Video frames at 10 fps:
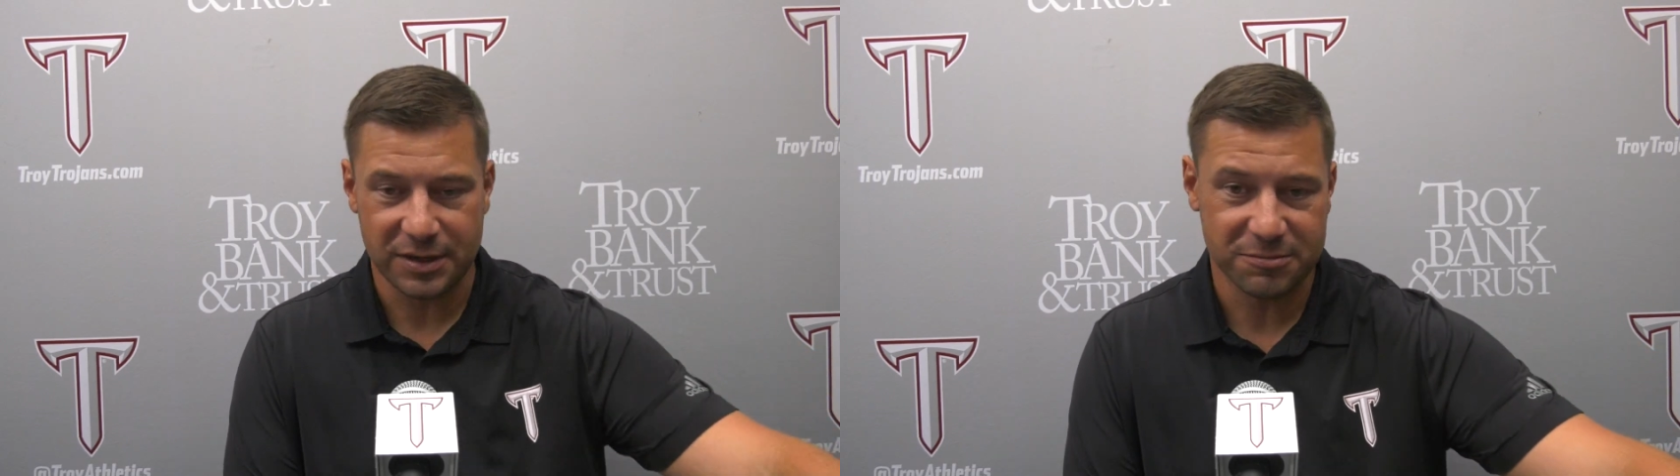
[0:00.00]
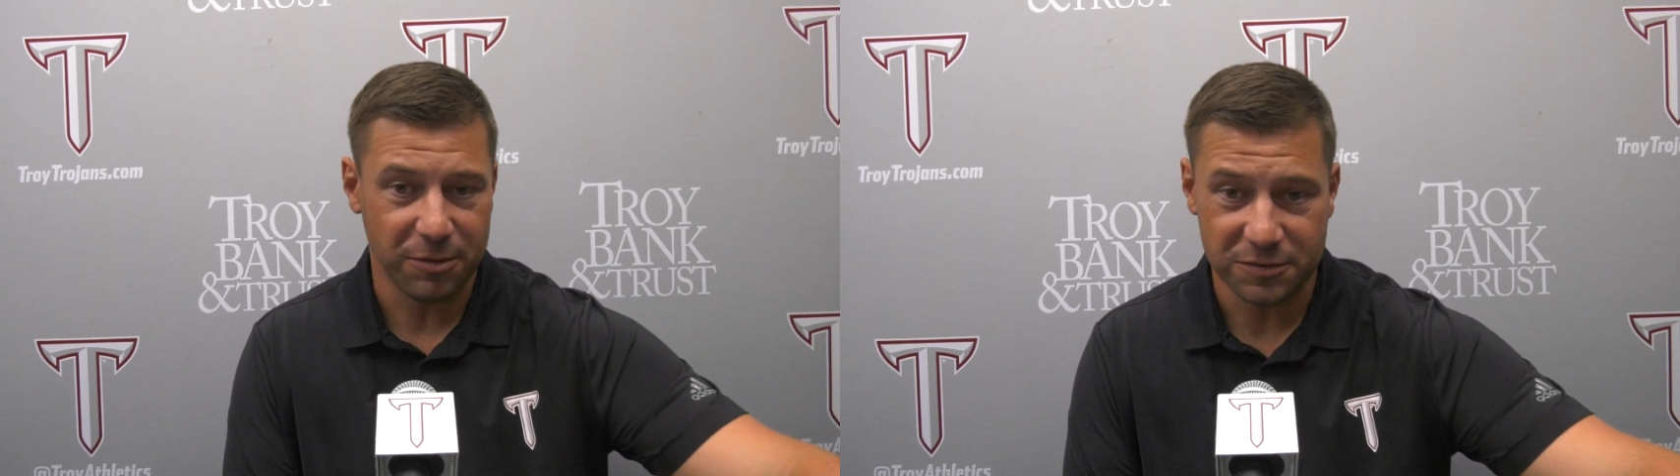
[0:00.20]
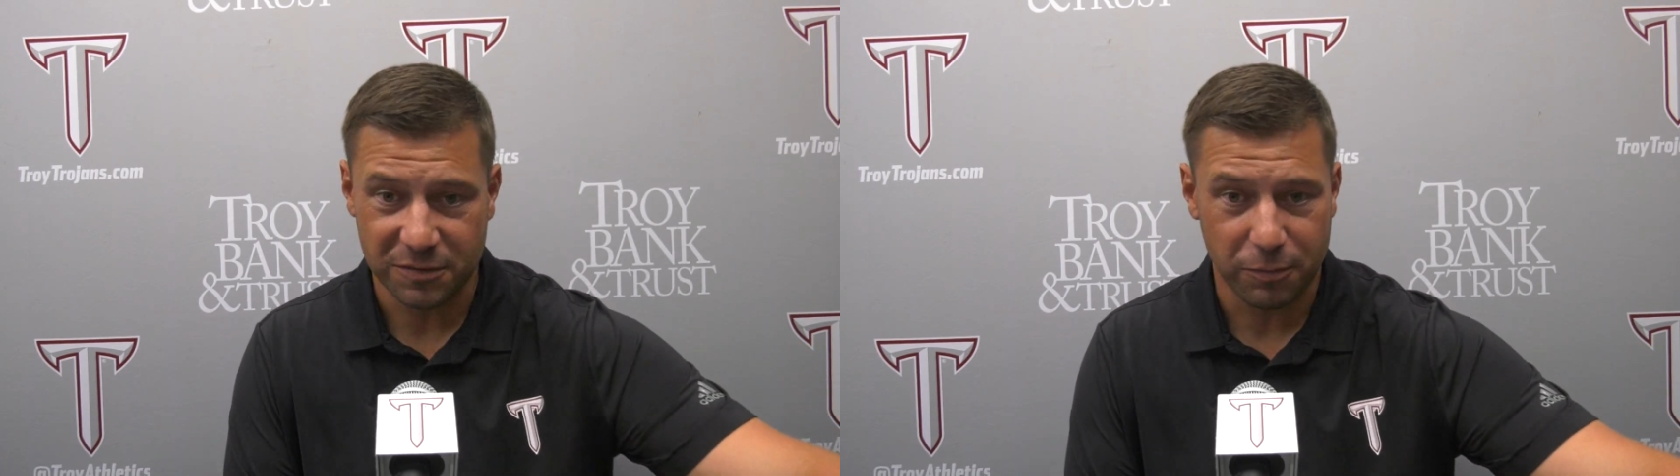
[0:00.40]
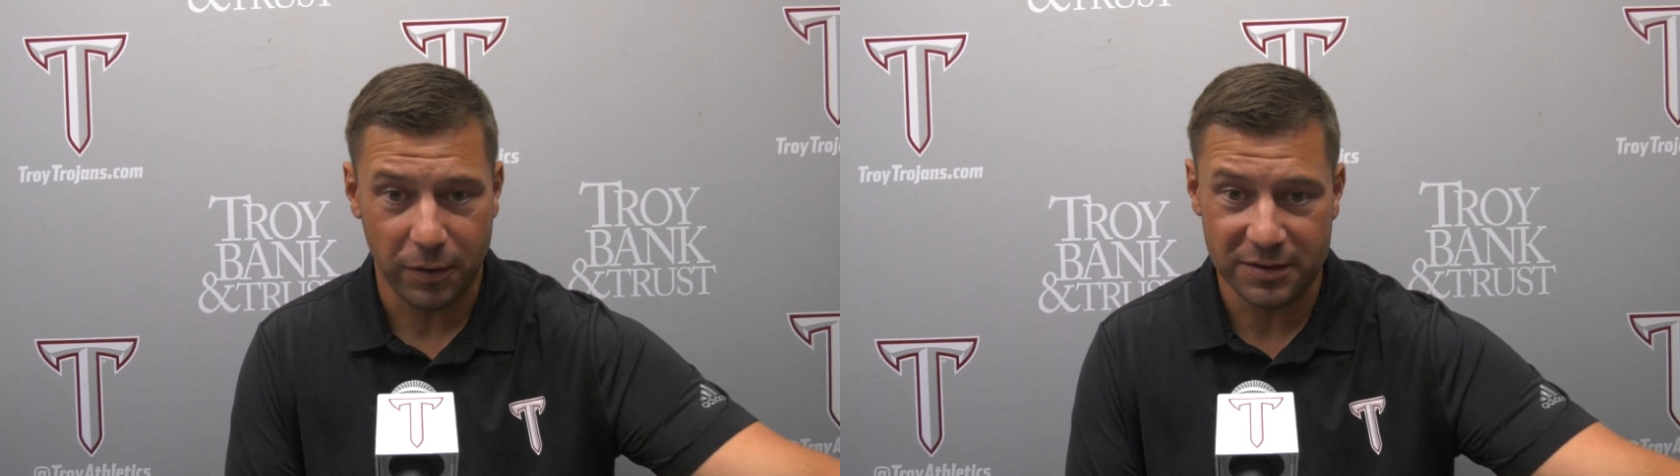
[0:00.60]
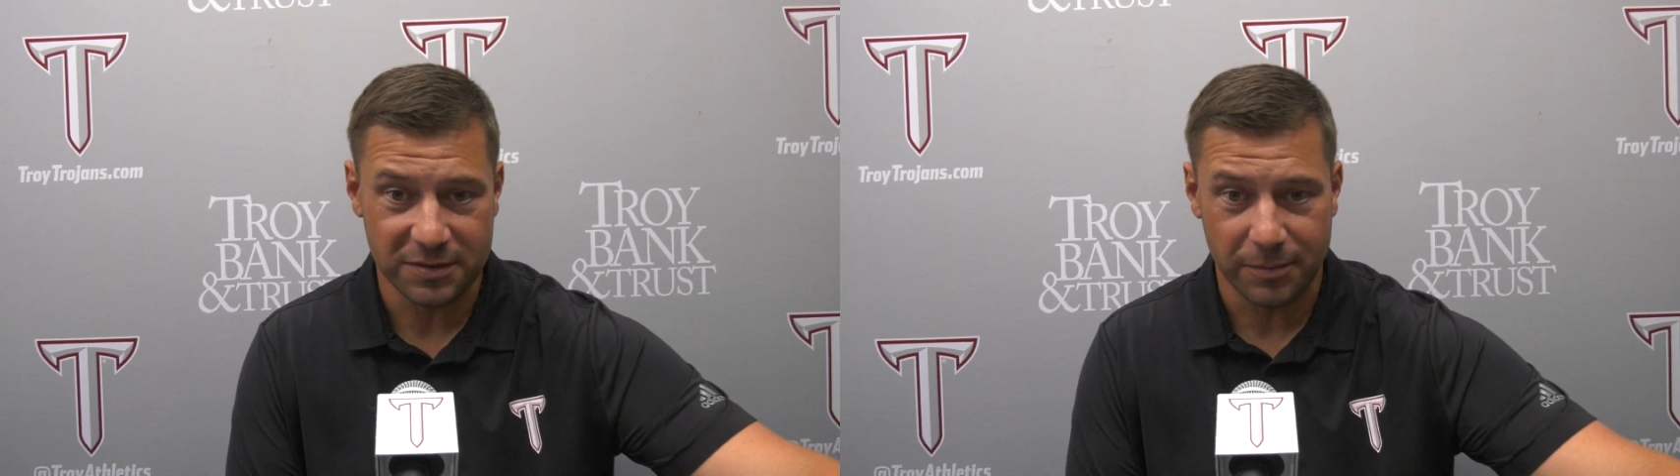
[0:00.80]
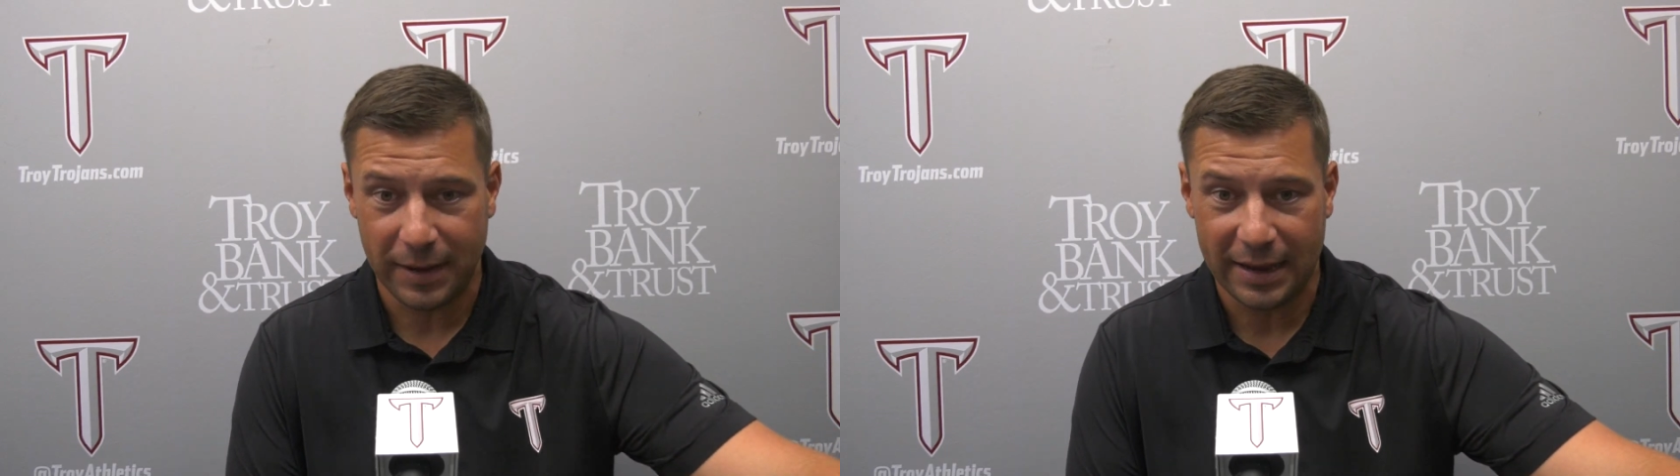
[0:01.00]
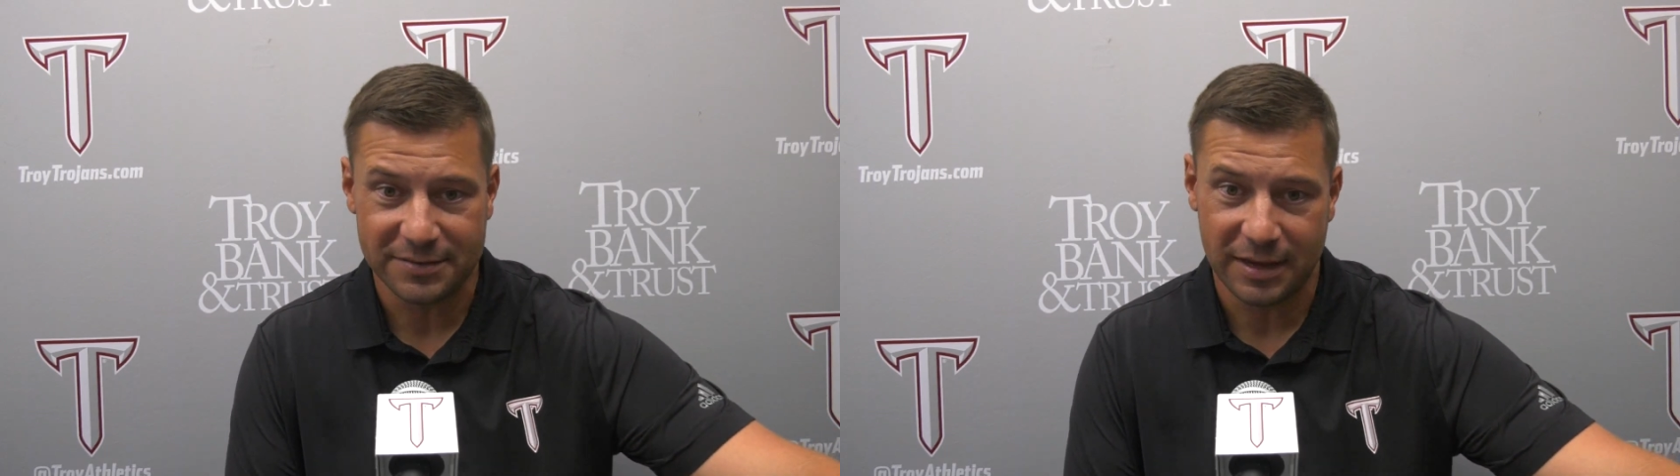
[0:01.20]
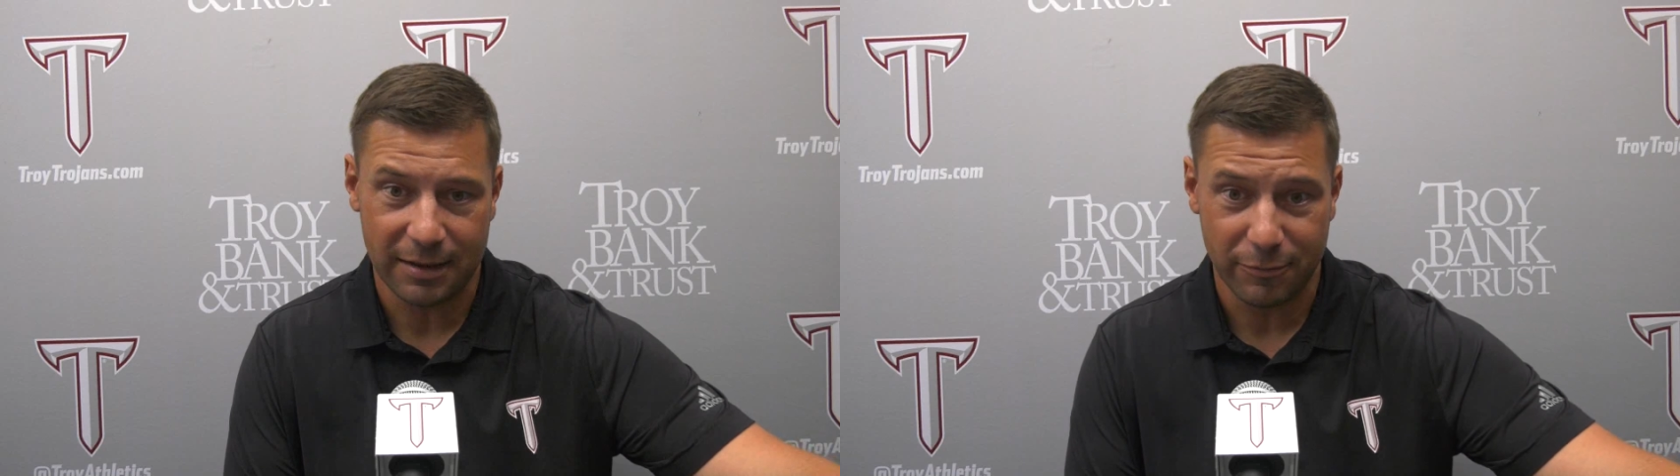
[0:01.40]
explosive plays in the
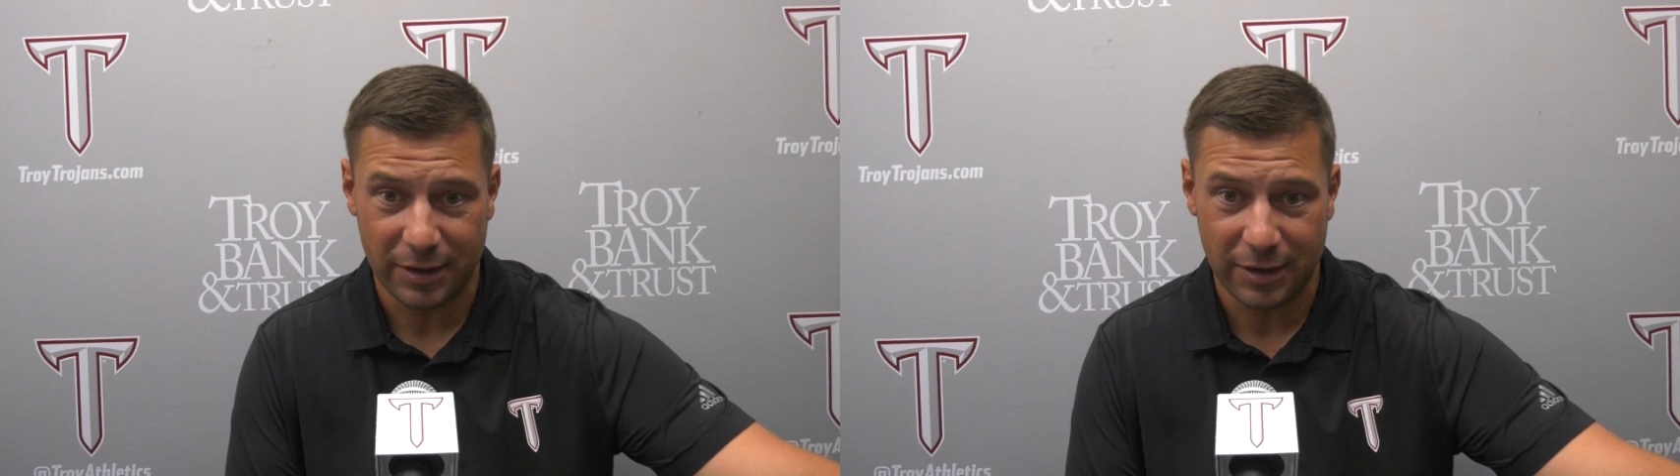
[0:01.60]
pass game.